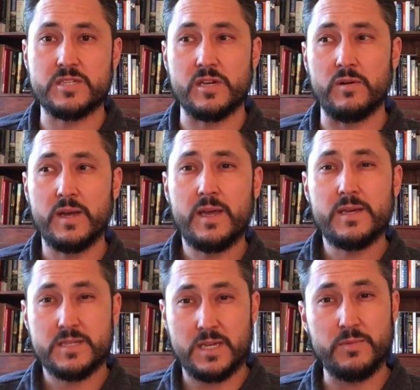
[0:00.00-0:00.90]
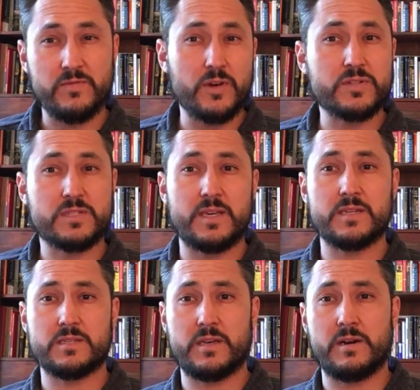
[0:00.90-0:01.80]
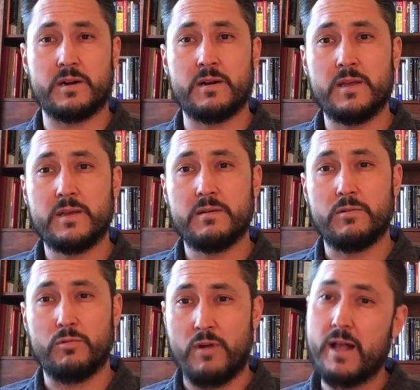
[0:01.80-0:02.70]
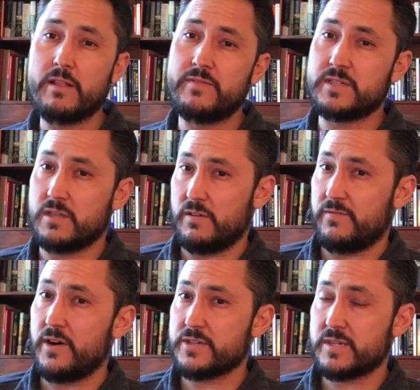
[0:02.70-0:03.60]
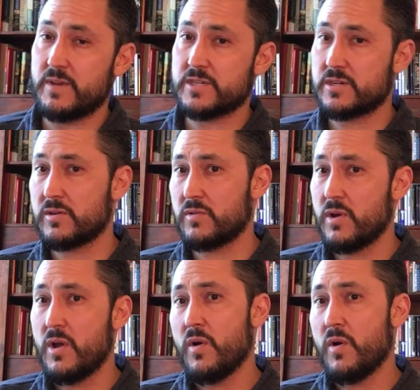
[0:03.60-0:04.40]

So some of those things that are relevant to the fall semester